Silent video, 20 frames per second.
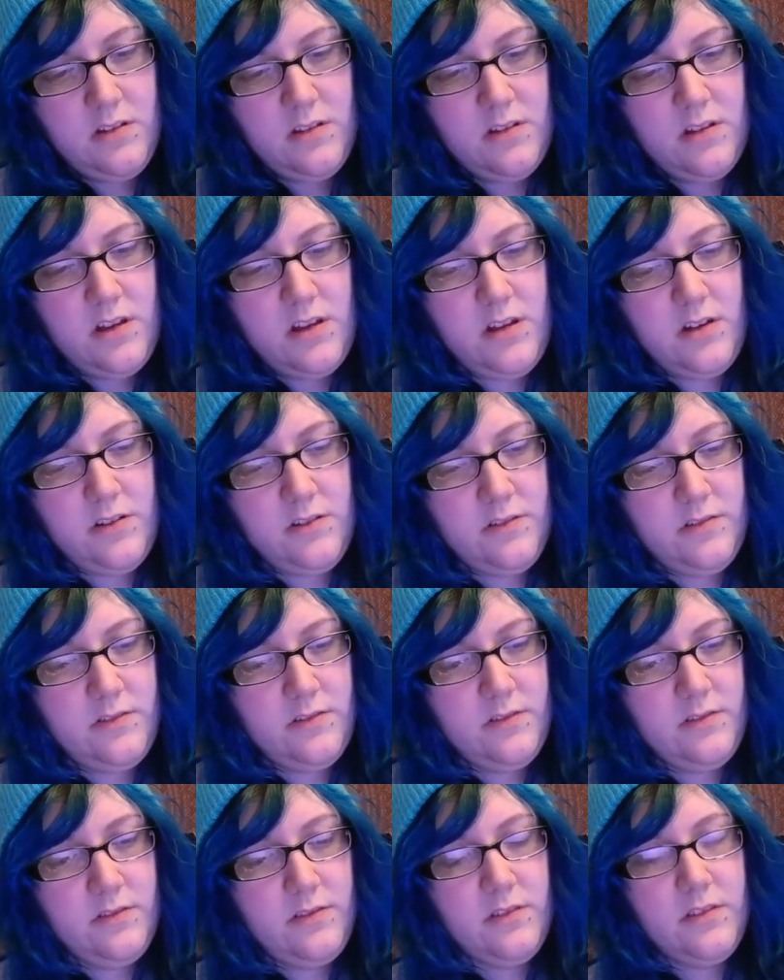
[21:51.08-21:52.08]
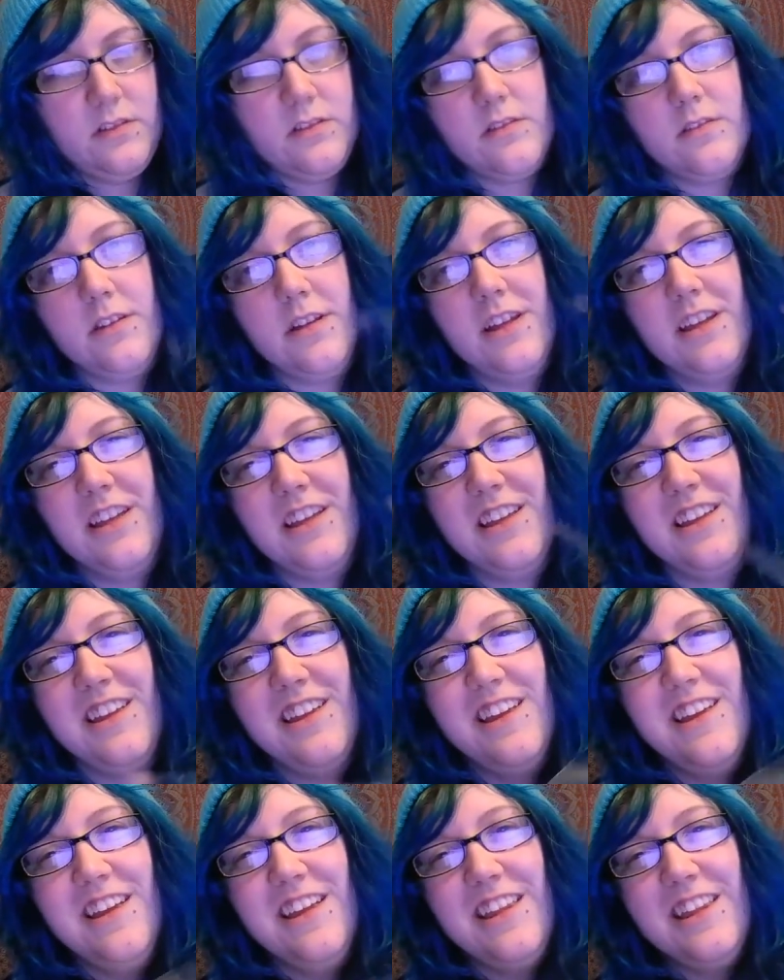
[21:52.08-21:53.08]
Oh,
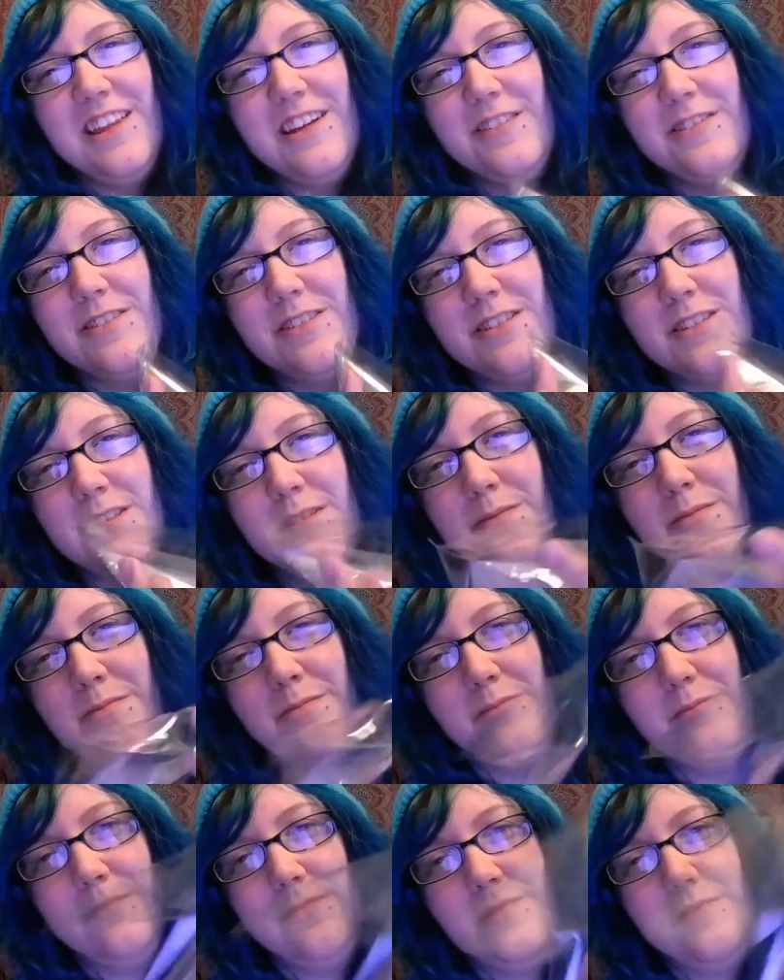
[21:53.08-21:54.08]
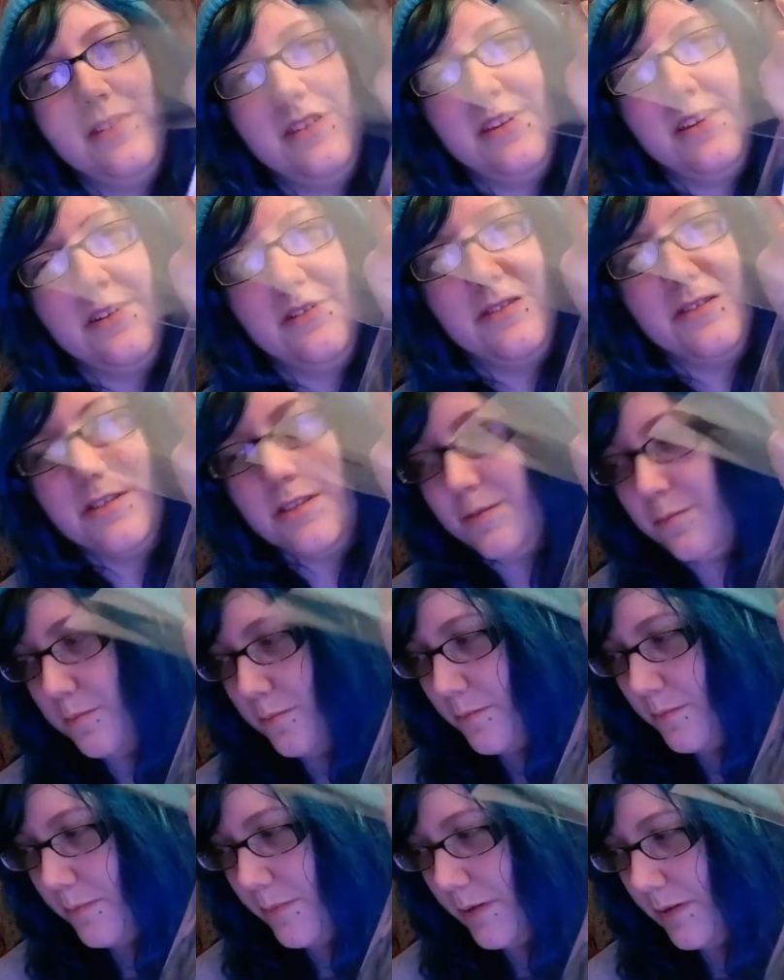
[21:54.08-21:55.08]
there was a
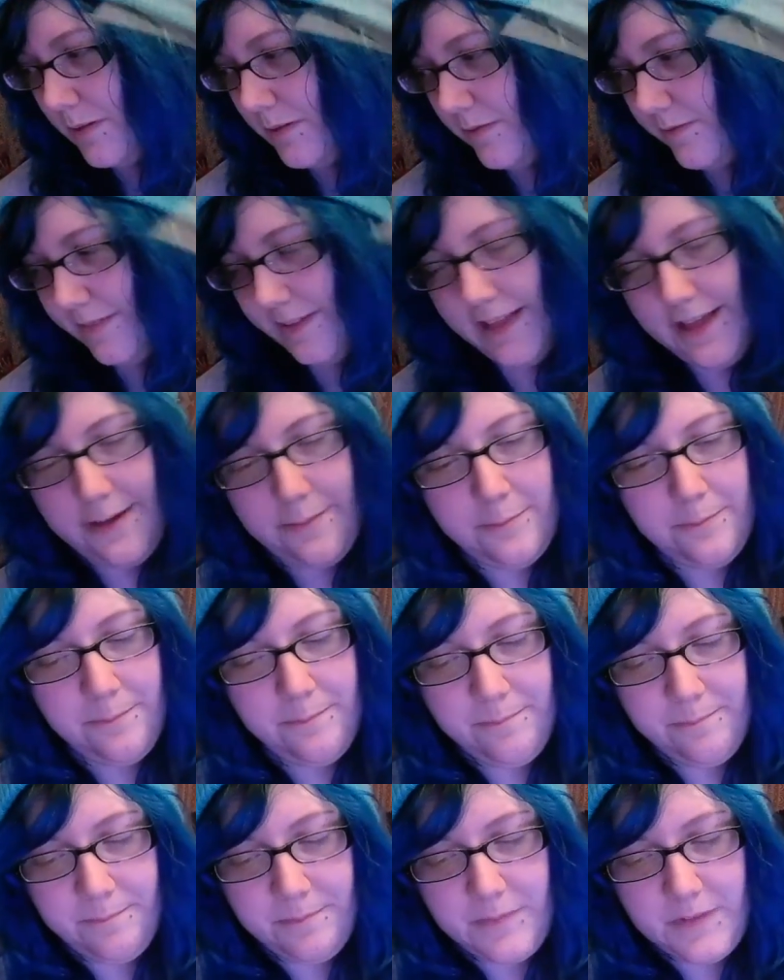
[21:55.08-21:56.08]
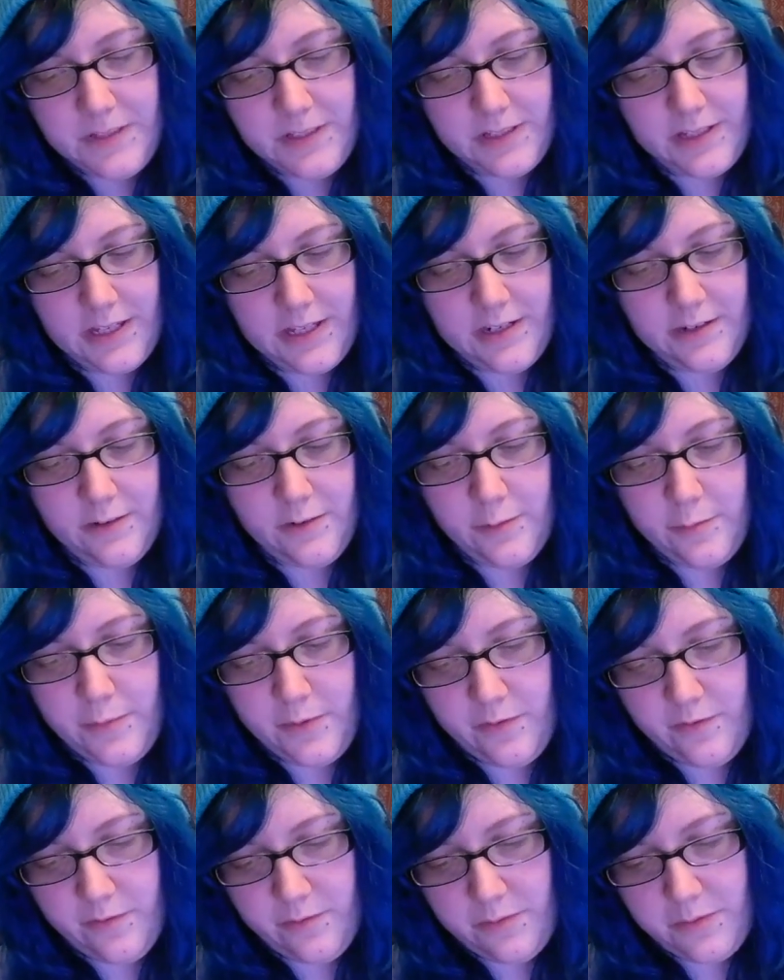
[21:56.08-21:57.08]
pull flap to get it open
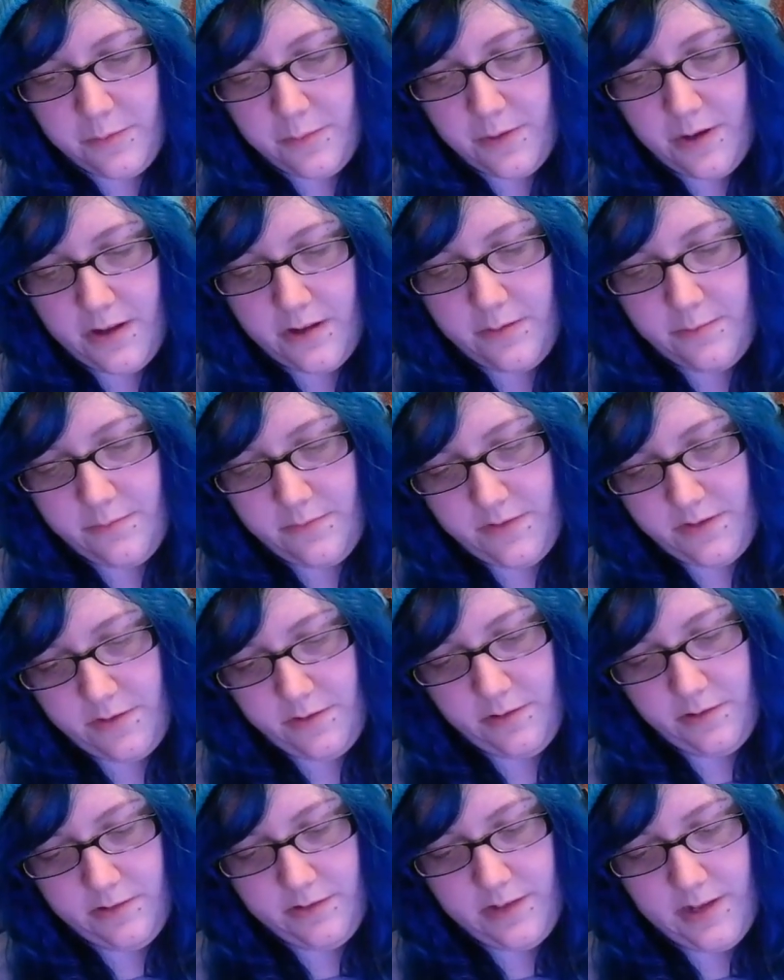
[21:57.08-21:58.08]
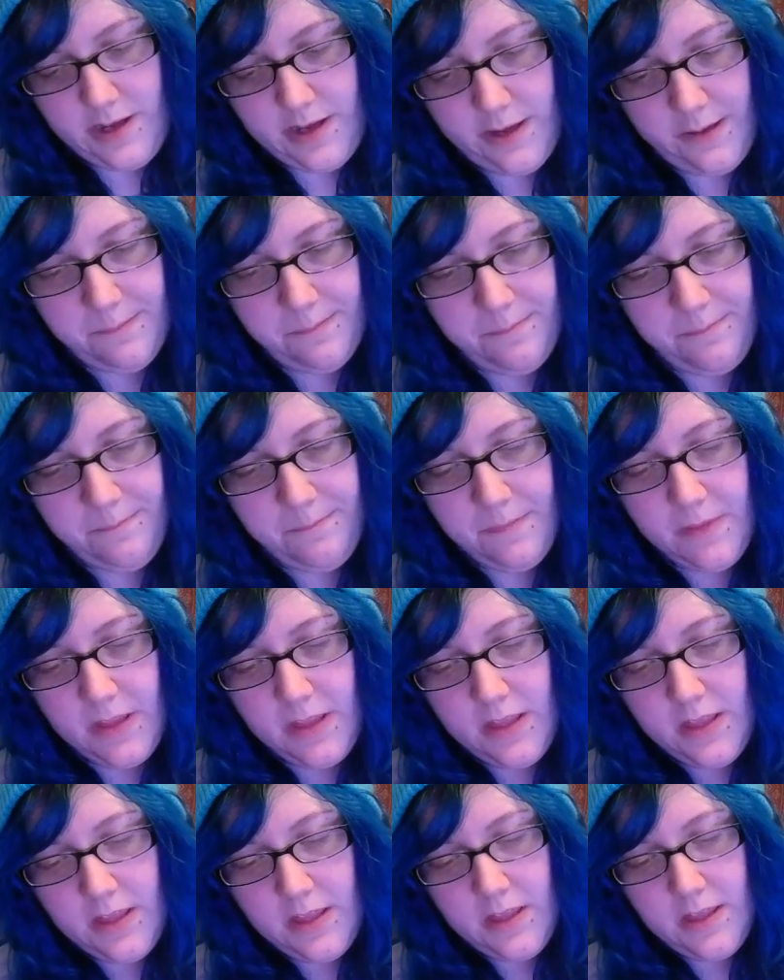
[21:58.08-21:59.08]
from the bottom the whole time.
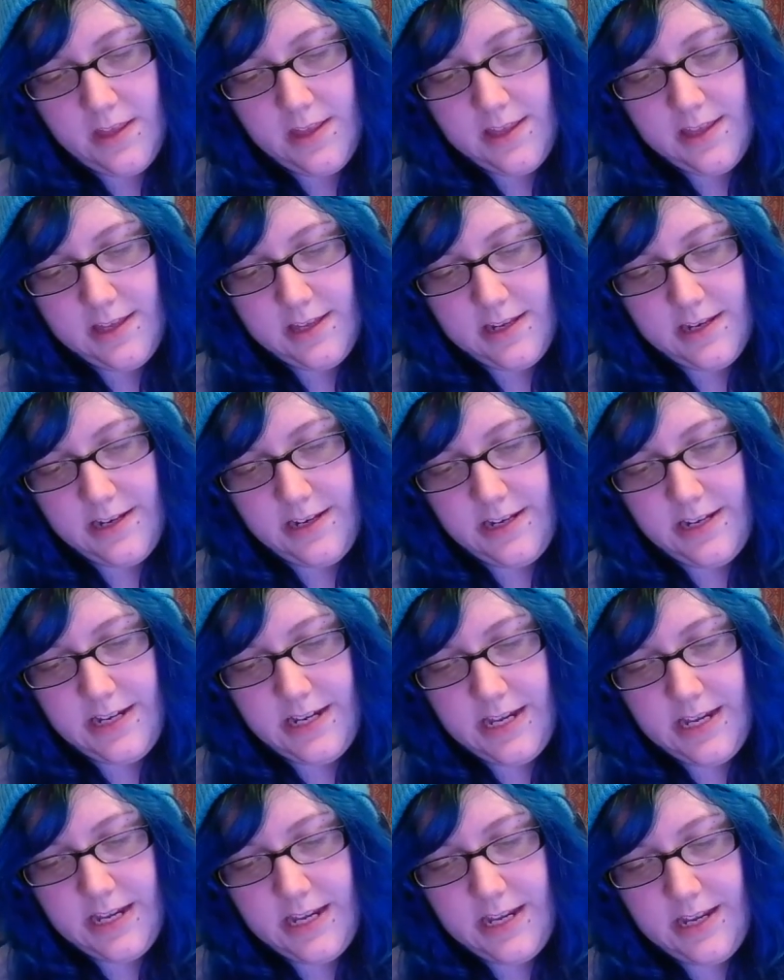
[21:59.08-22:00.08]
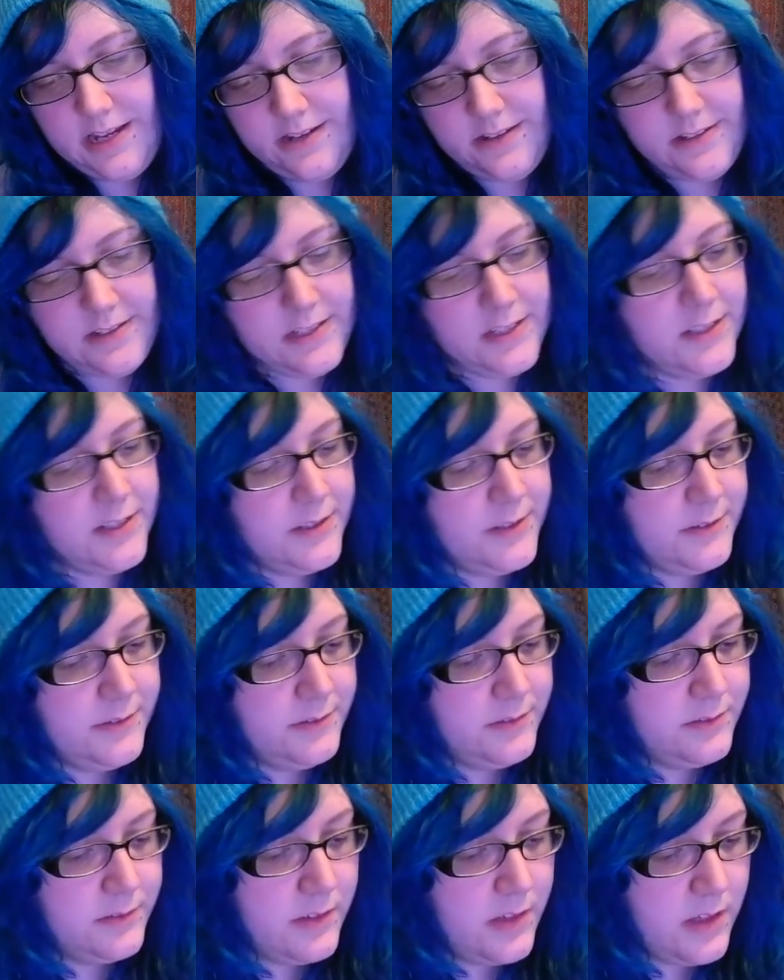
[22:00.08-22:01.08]
Neat.
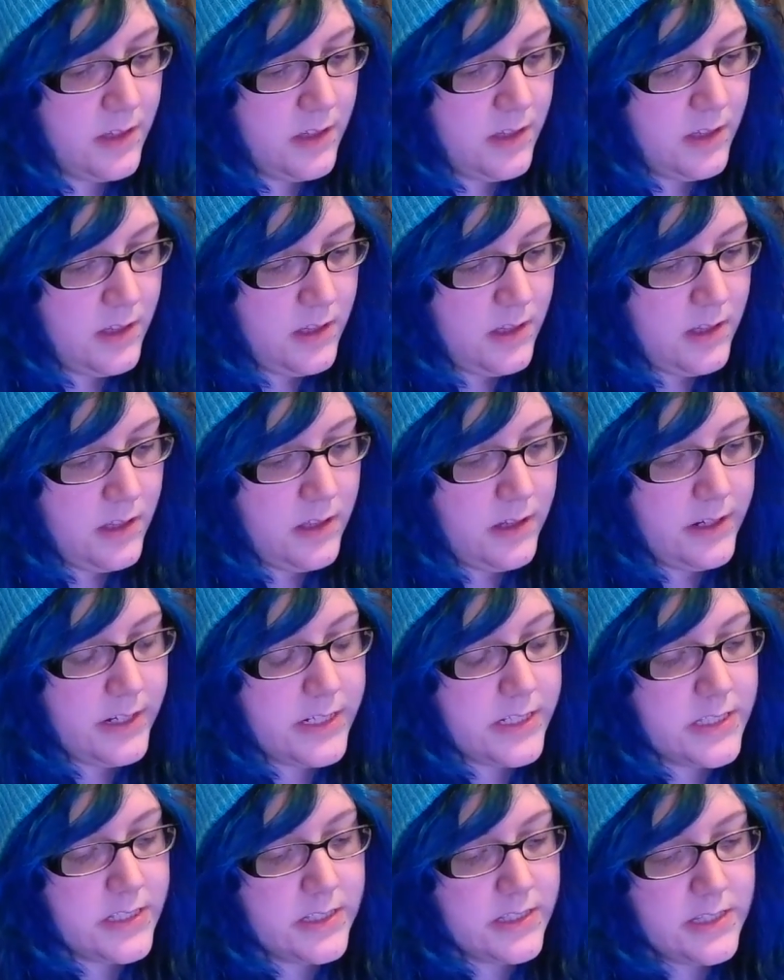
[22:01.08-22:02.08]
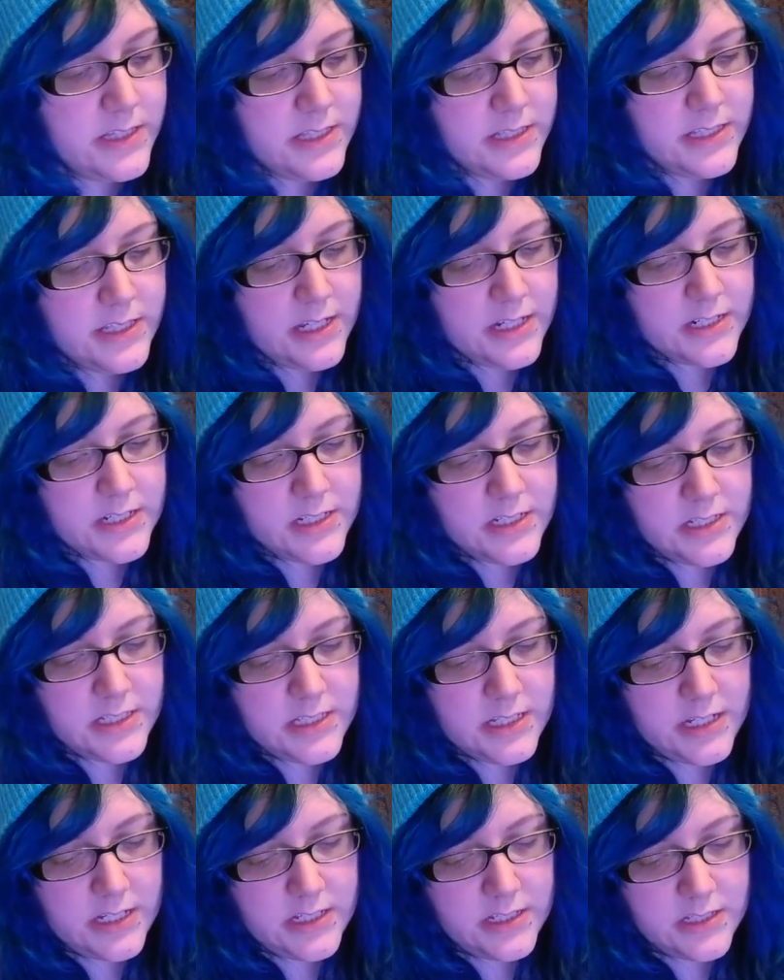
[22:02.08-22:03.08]
Alright, so this actually
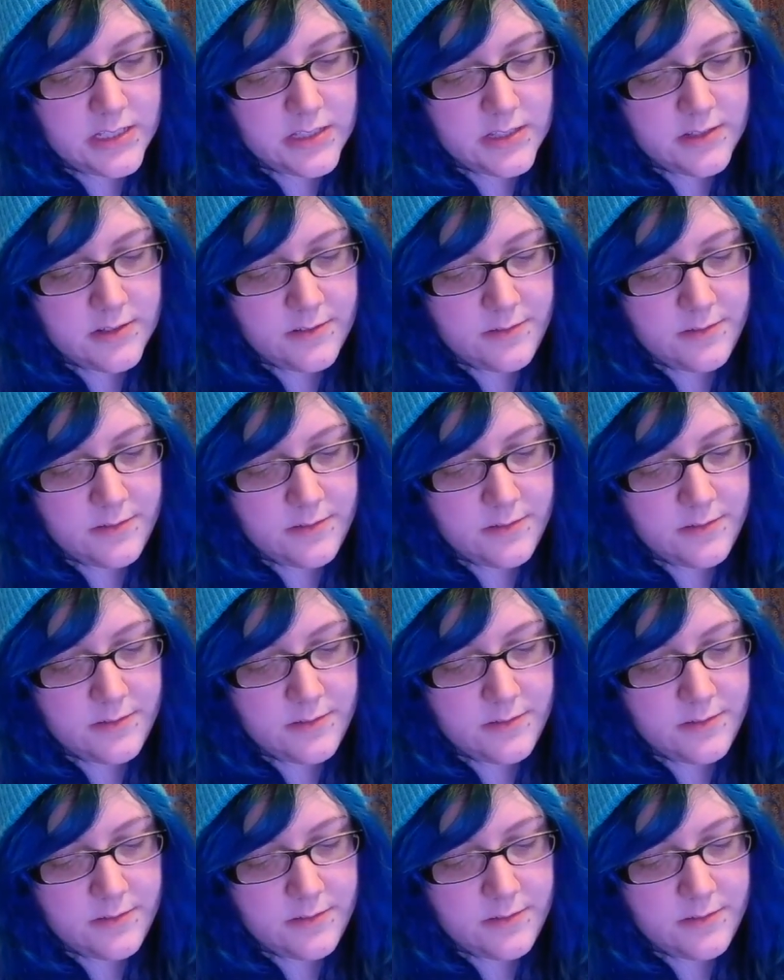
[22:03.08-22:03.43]
says...